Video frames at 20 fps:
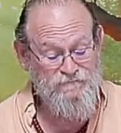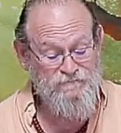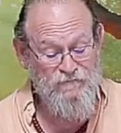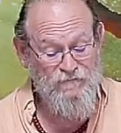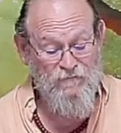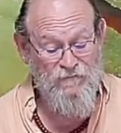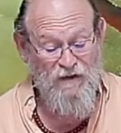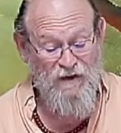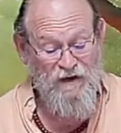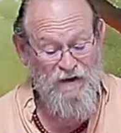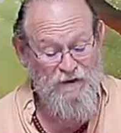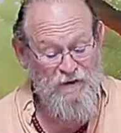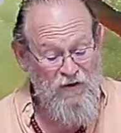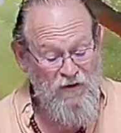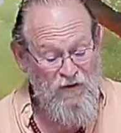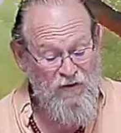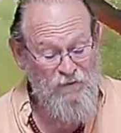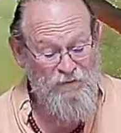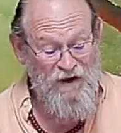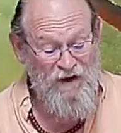and all
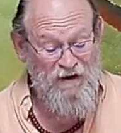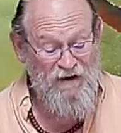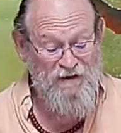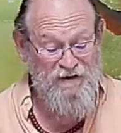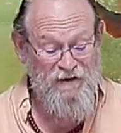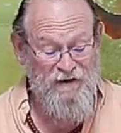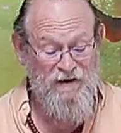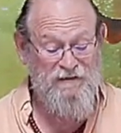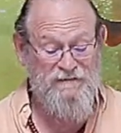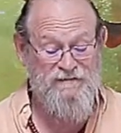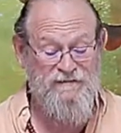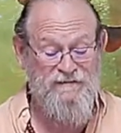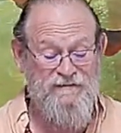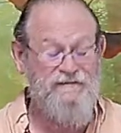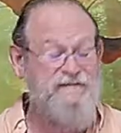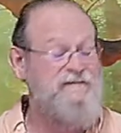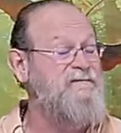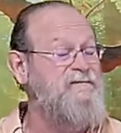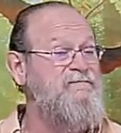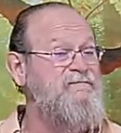paradoxes
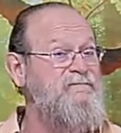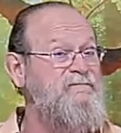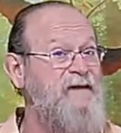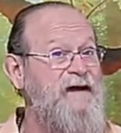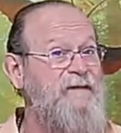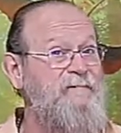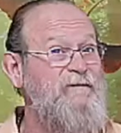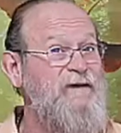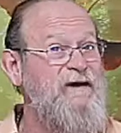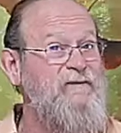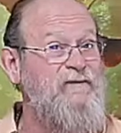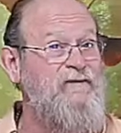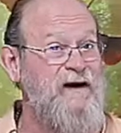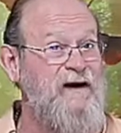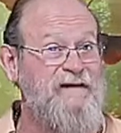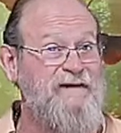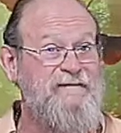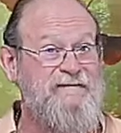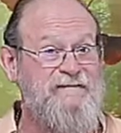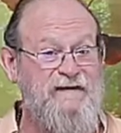may be
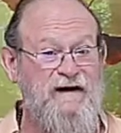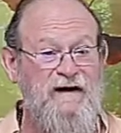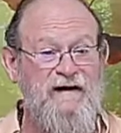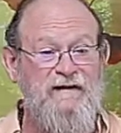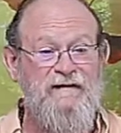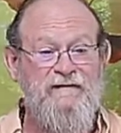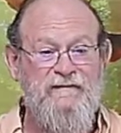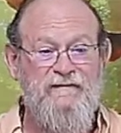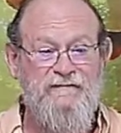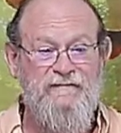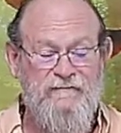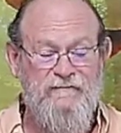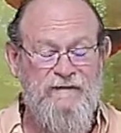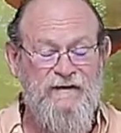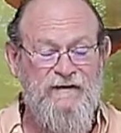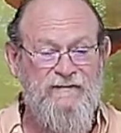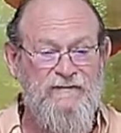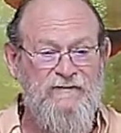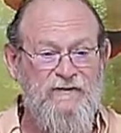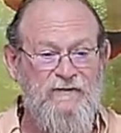reconciled. And
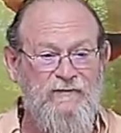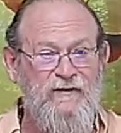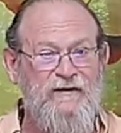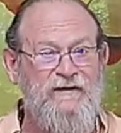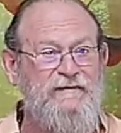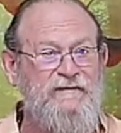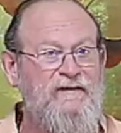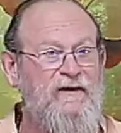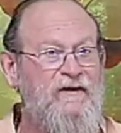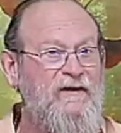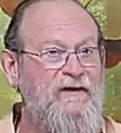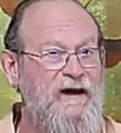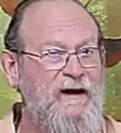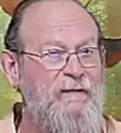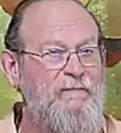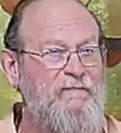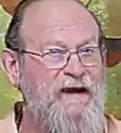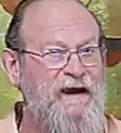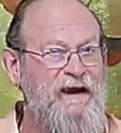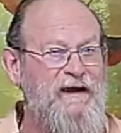so, what does all that
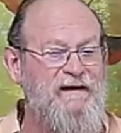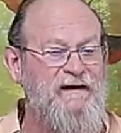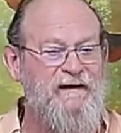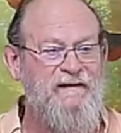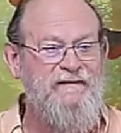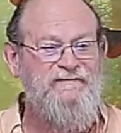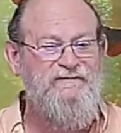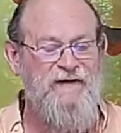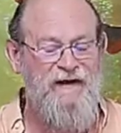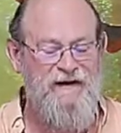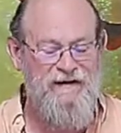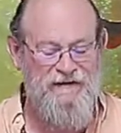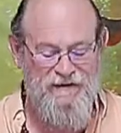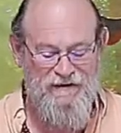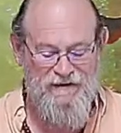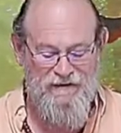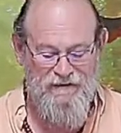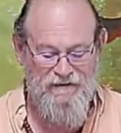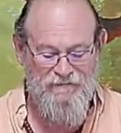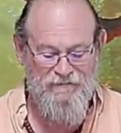mean? Let's find
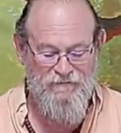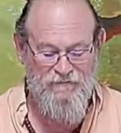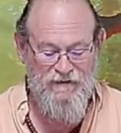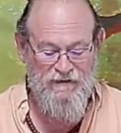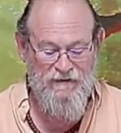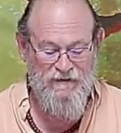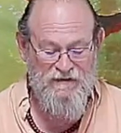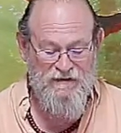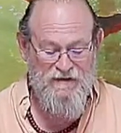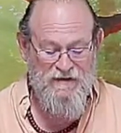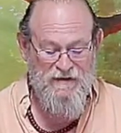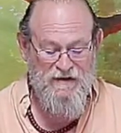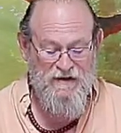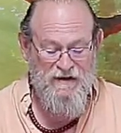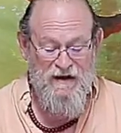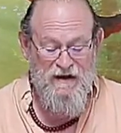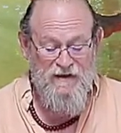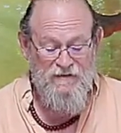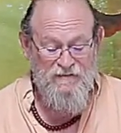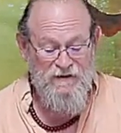out.
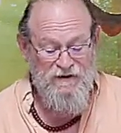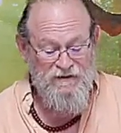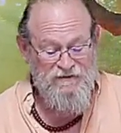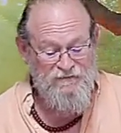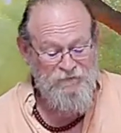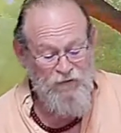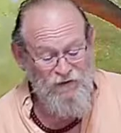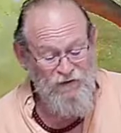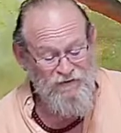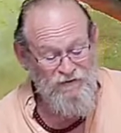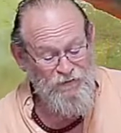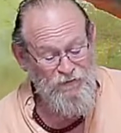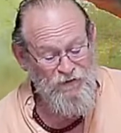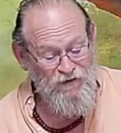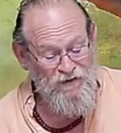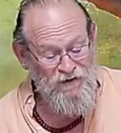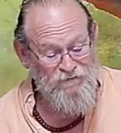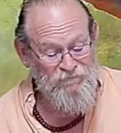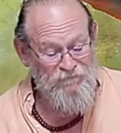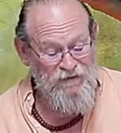This principle
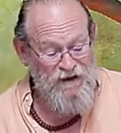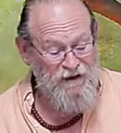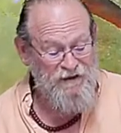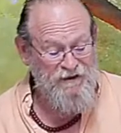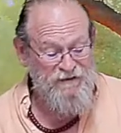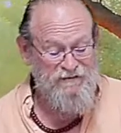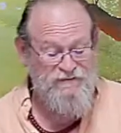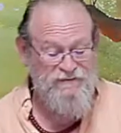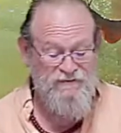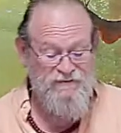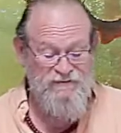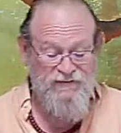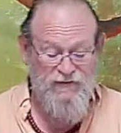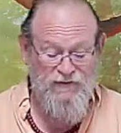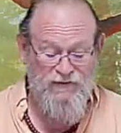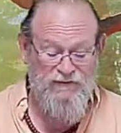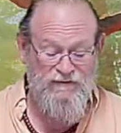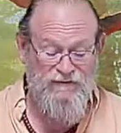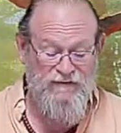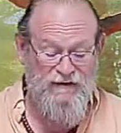embodies the
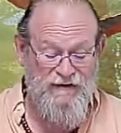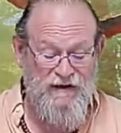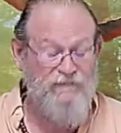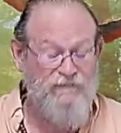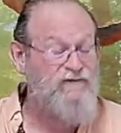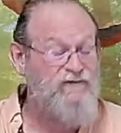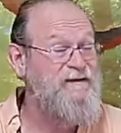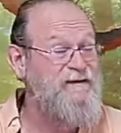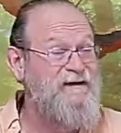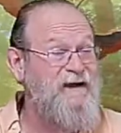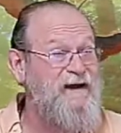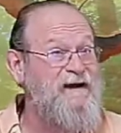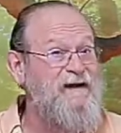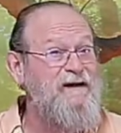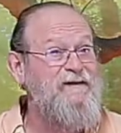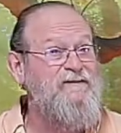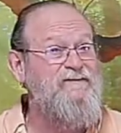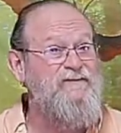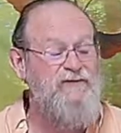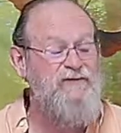truth that everything
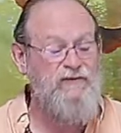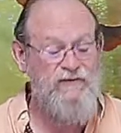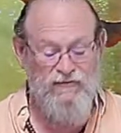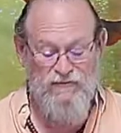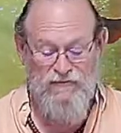is dual.